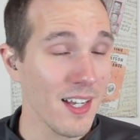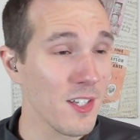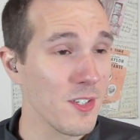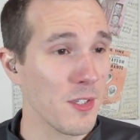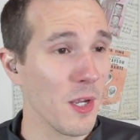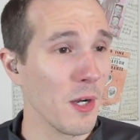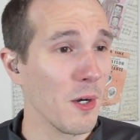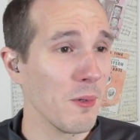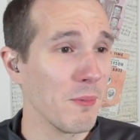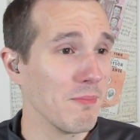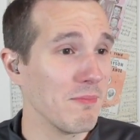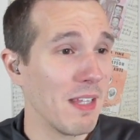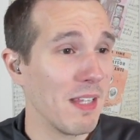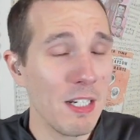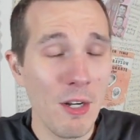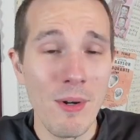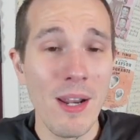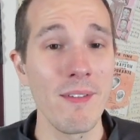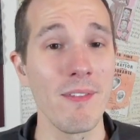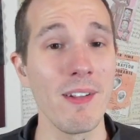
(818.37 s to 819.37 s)
So
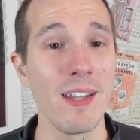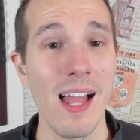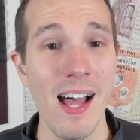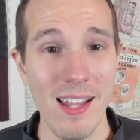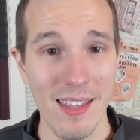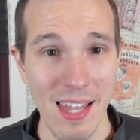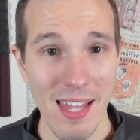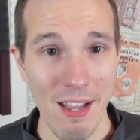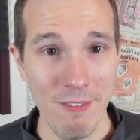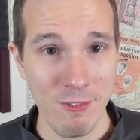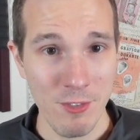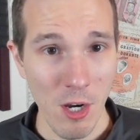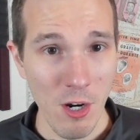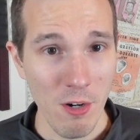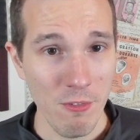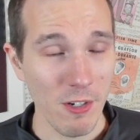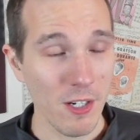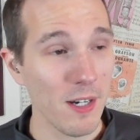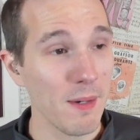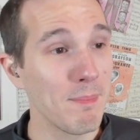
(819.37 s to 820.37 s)
they don't have a lot left
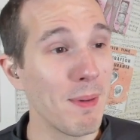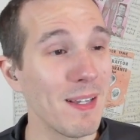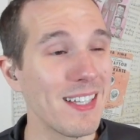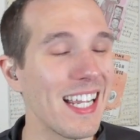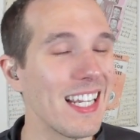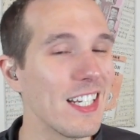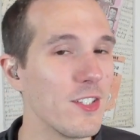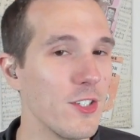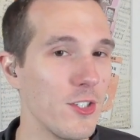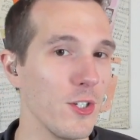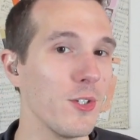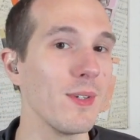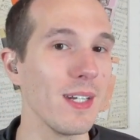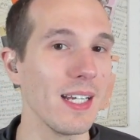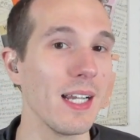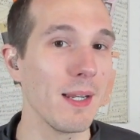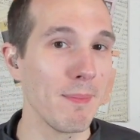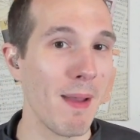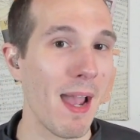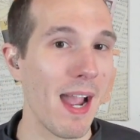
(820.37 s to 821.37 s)
over, but they do
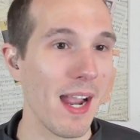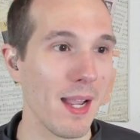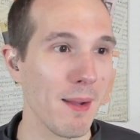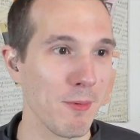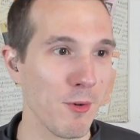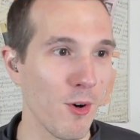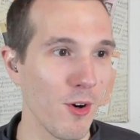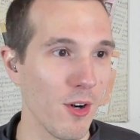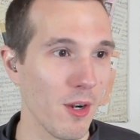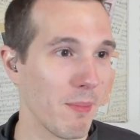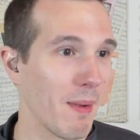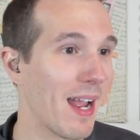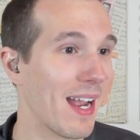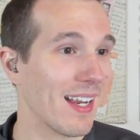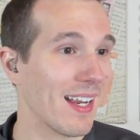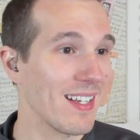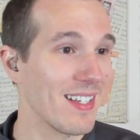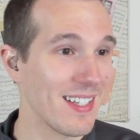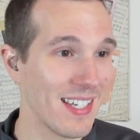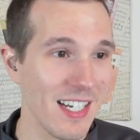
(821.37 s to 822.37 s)
need a backup
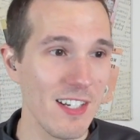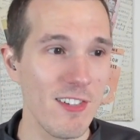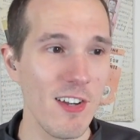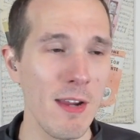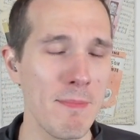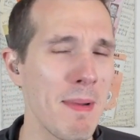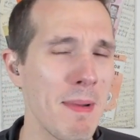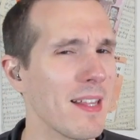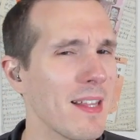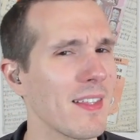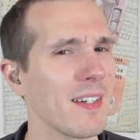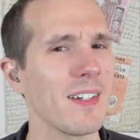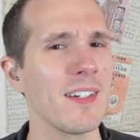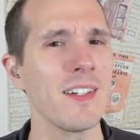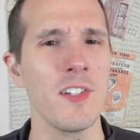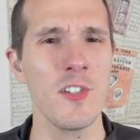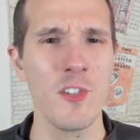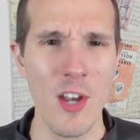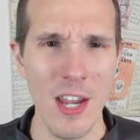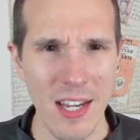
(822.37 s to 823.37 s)
quarterback. CJ
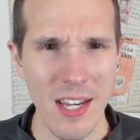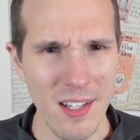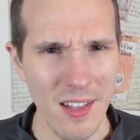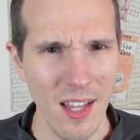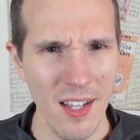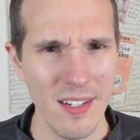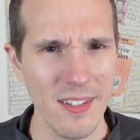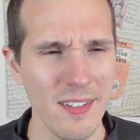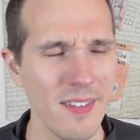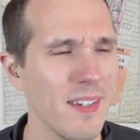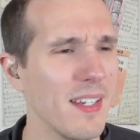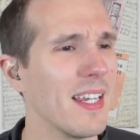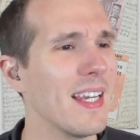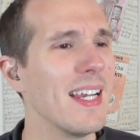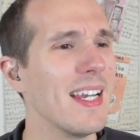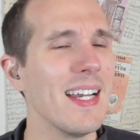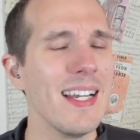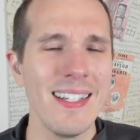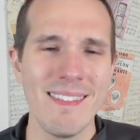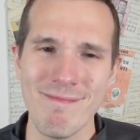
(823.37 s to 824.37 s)
Beathard, Jake Luton,
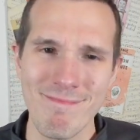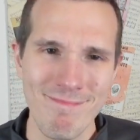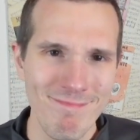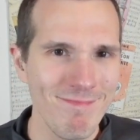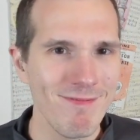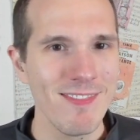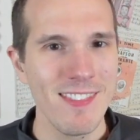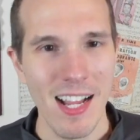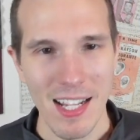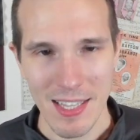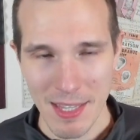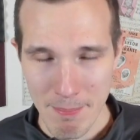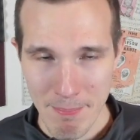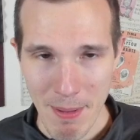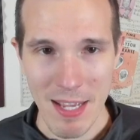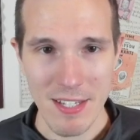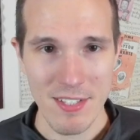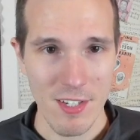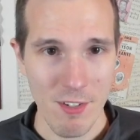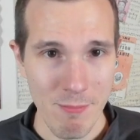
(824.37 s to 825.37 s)
not the
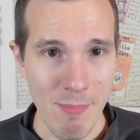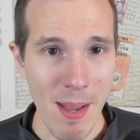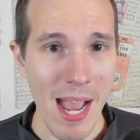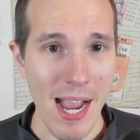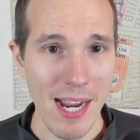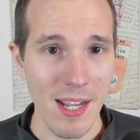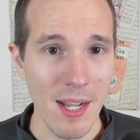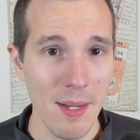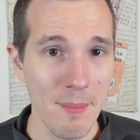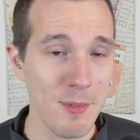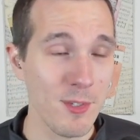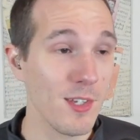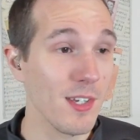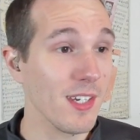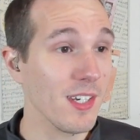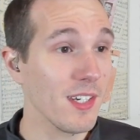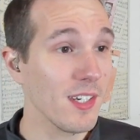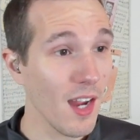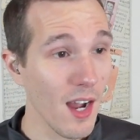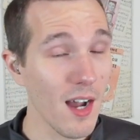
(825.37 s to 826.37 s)
best of backups.
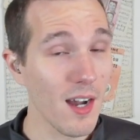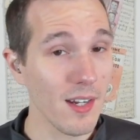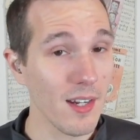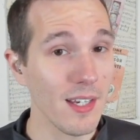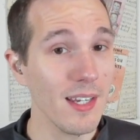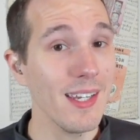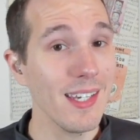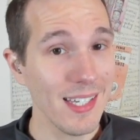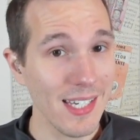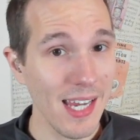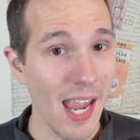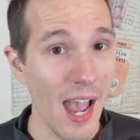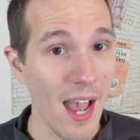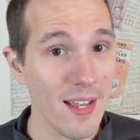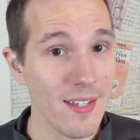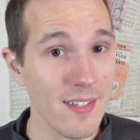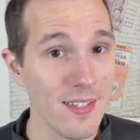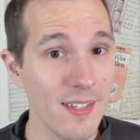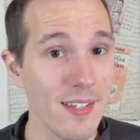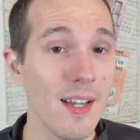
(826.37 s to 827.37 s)
Young,
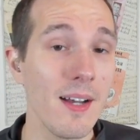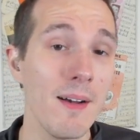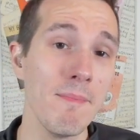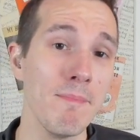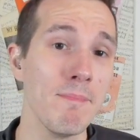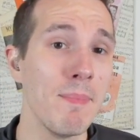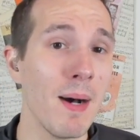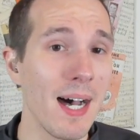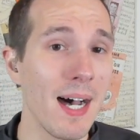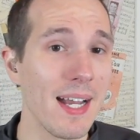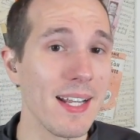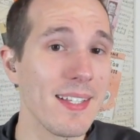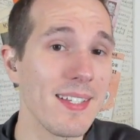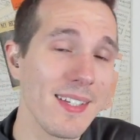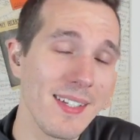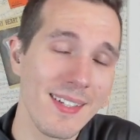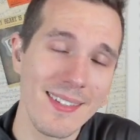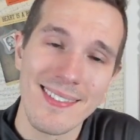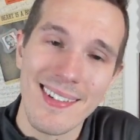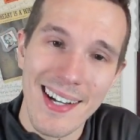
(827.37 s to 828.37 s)
yes,
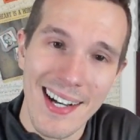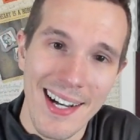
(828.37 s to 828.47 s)
but